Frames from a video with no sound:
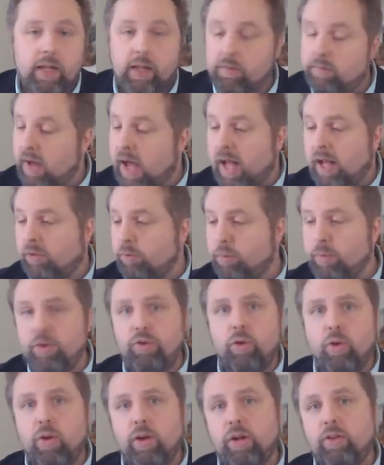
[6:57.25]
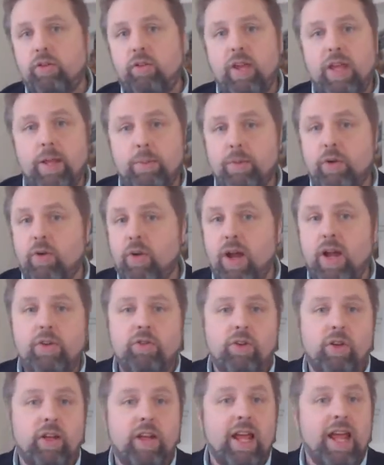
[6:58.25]
The vast majority see
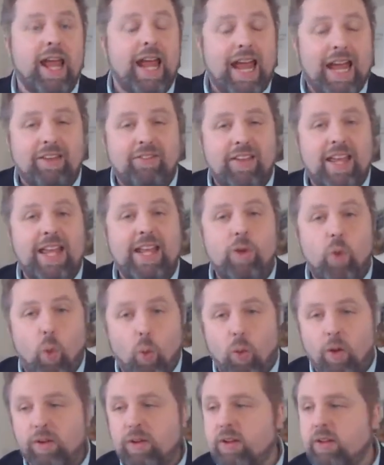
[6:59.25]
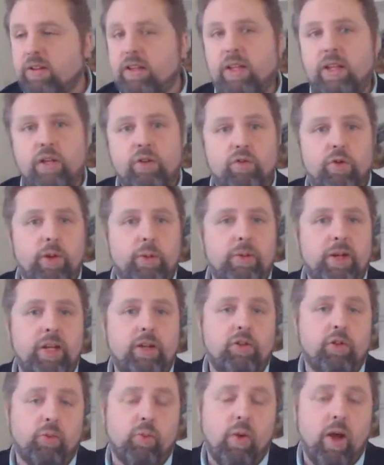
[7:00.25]
immigration as inordinately
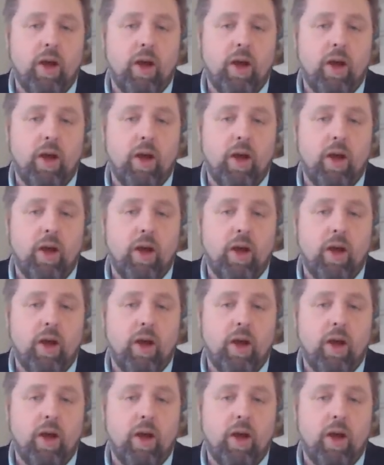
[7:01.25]
contributing to